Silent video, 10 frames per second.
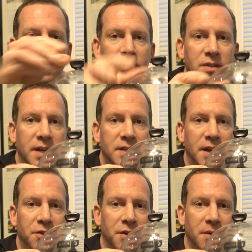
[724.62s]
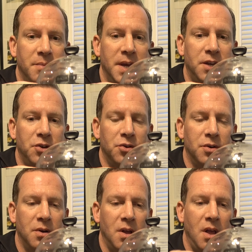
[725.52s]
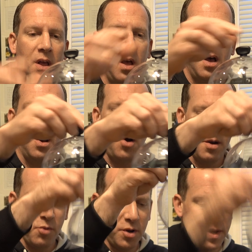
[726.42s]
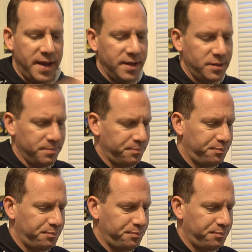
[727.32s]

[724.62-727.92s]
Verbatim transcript: So that's how you're going to make your uh, hard-boiled eggs.